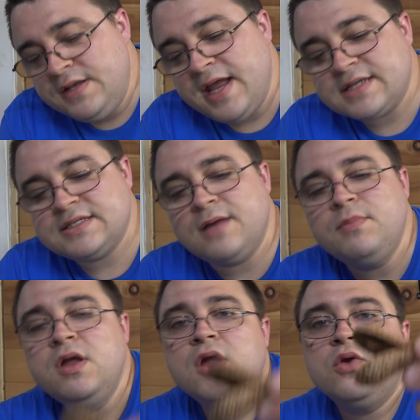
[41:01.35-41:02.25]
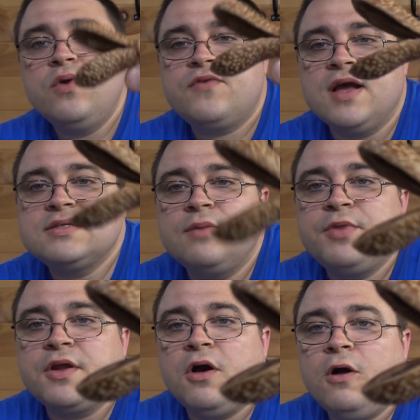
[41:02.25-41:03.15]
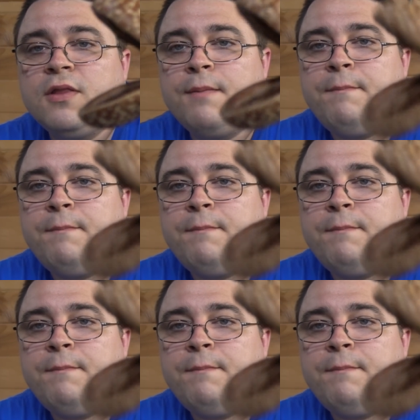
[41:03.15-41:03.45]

Next up, we've got something called a